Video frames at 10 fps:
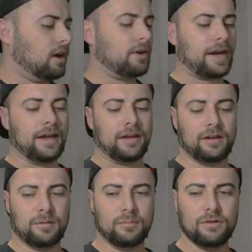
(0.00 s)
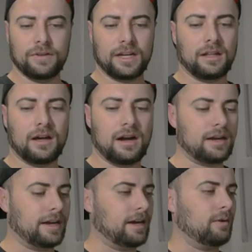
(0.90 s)
Okay, moving
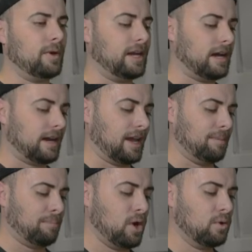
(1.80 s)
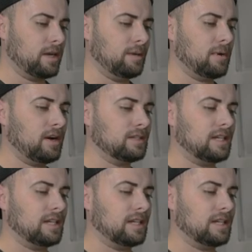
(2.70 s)
along here. We got a Pokéball